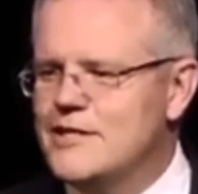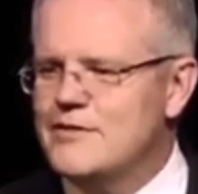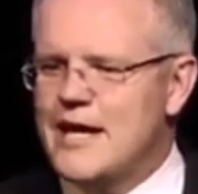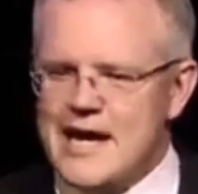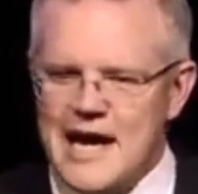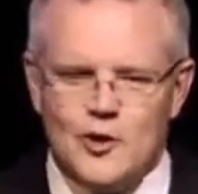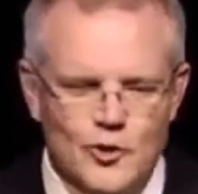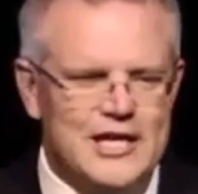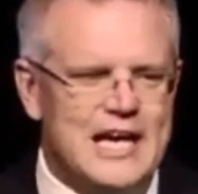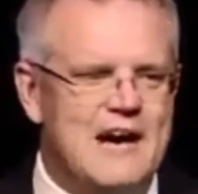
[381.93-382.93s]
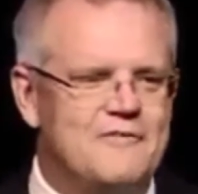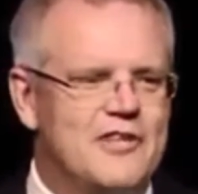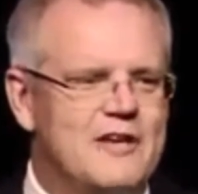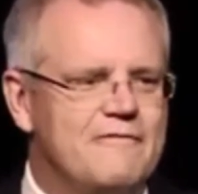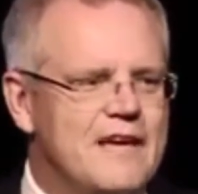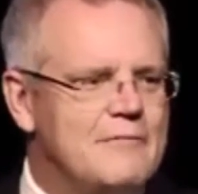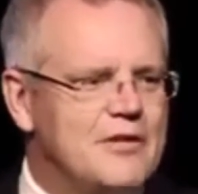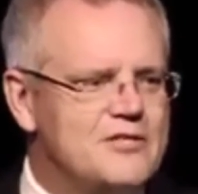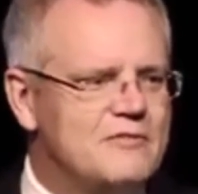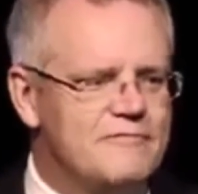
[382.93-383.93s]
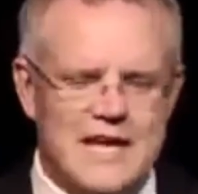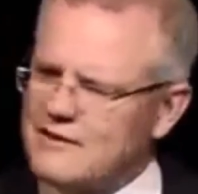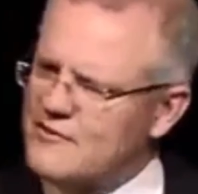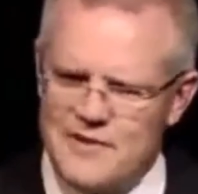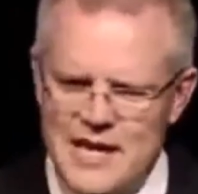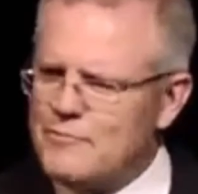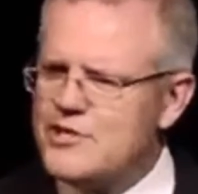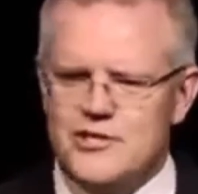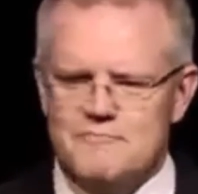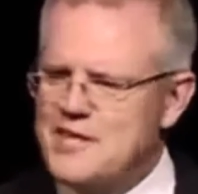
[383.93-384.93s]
they are looking after their families. In fact, the families are